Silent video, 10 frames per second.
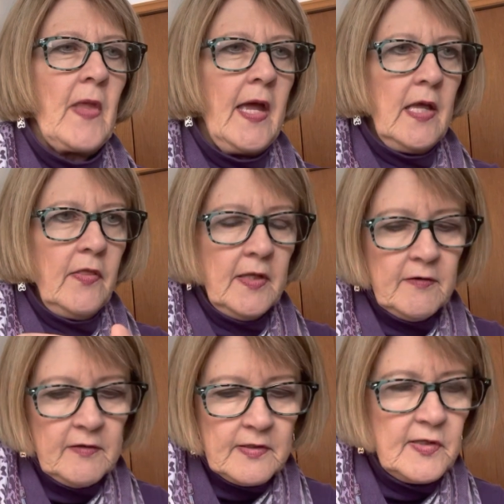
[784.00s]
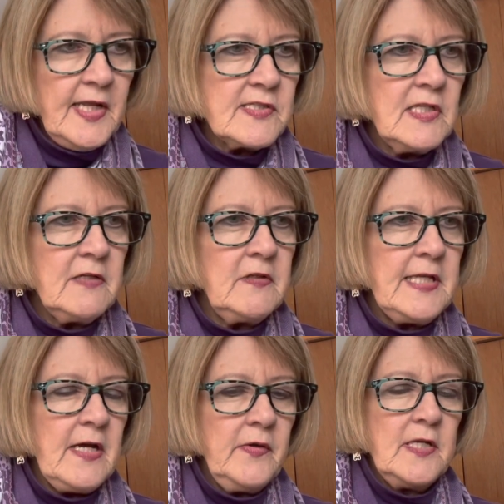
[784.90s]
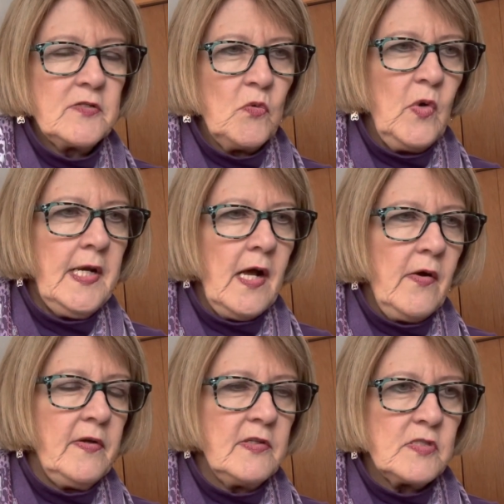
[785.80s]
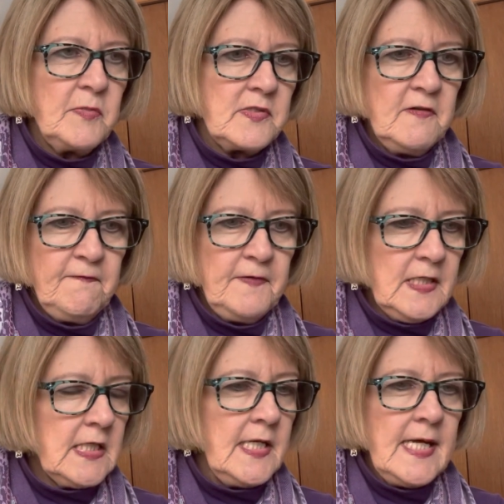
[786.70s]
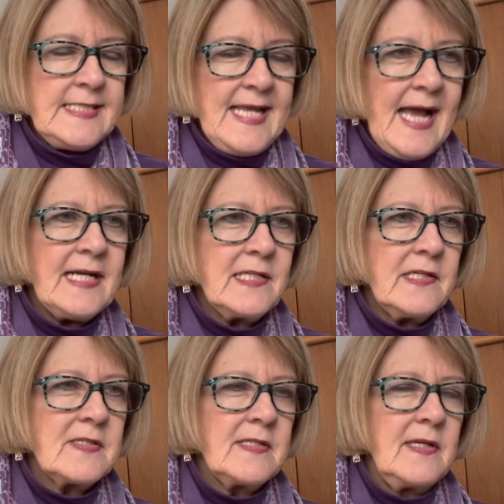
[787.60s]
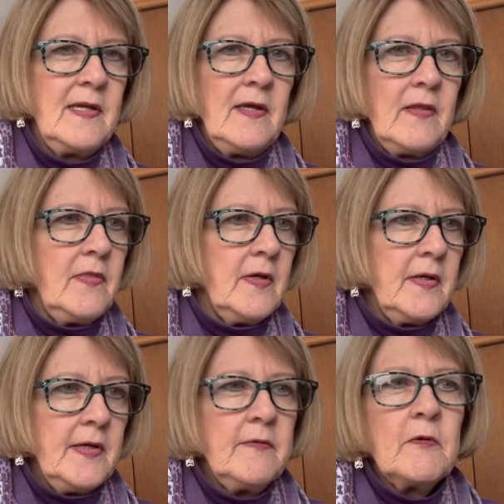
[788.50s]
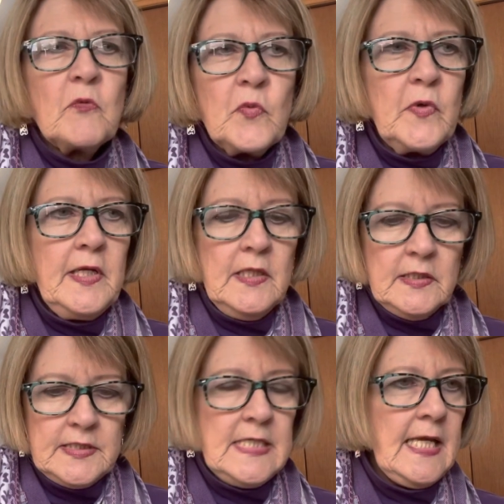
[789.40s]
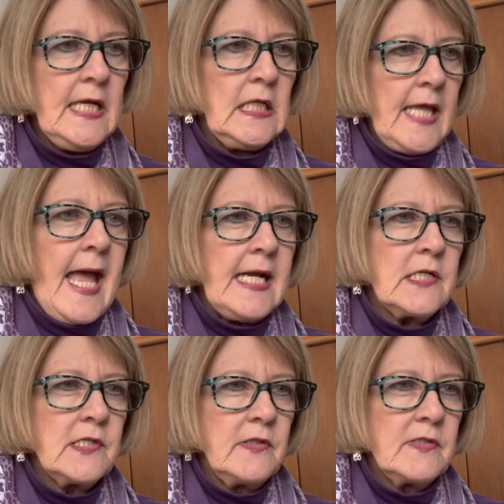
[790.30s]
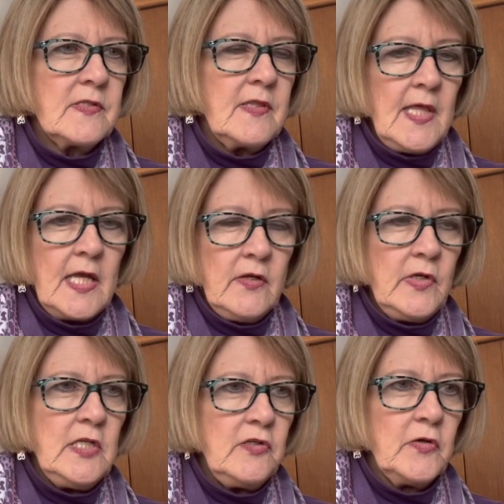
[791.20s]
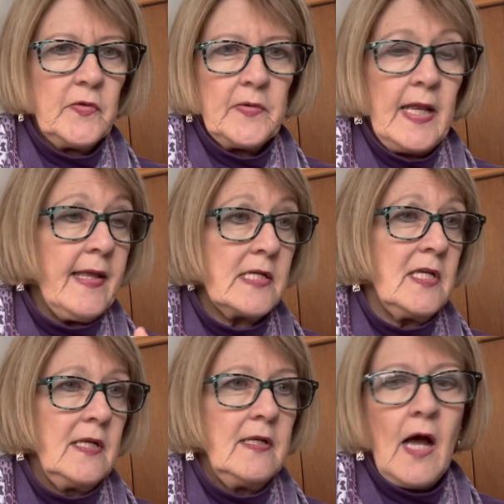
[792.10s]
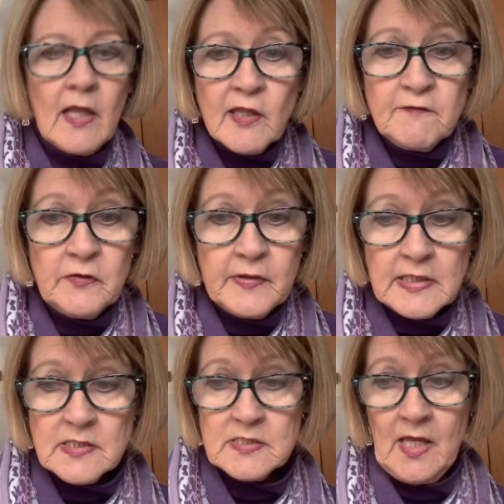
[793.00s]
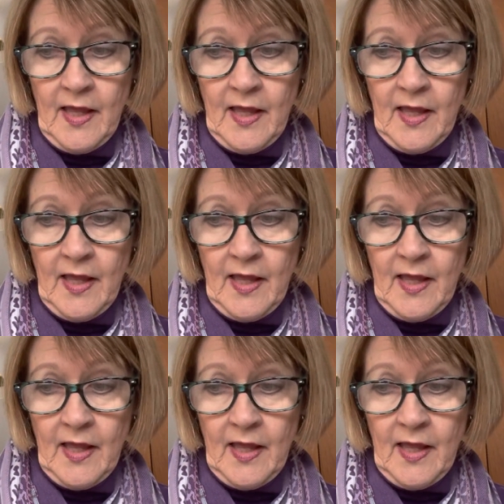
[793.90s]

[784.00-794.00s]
And then the next level down is, what are the specific tactics, the real detailed actions that you need to do. And like I said, I love doing this.